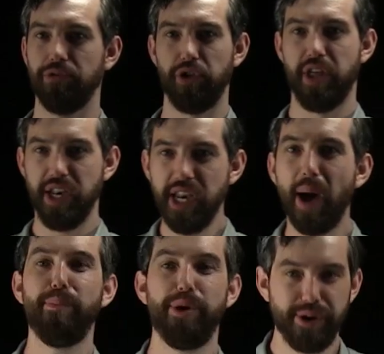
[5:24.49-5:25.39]
So the
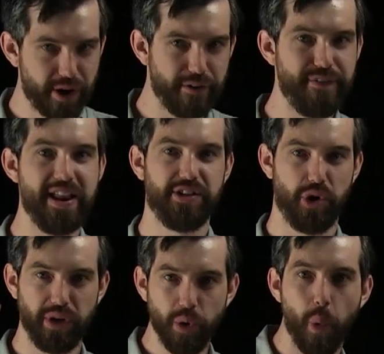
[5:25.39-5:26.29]
number in our event is
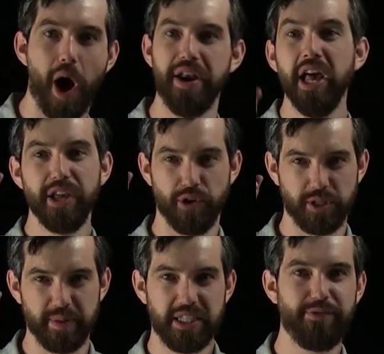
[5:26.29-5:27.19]
only one, your
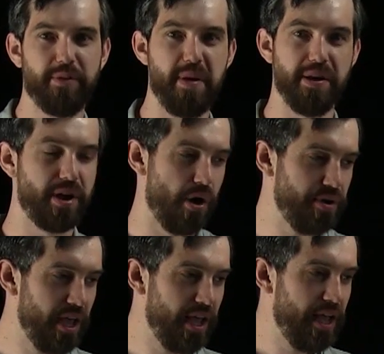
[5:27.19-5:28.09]
specific pin code,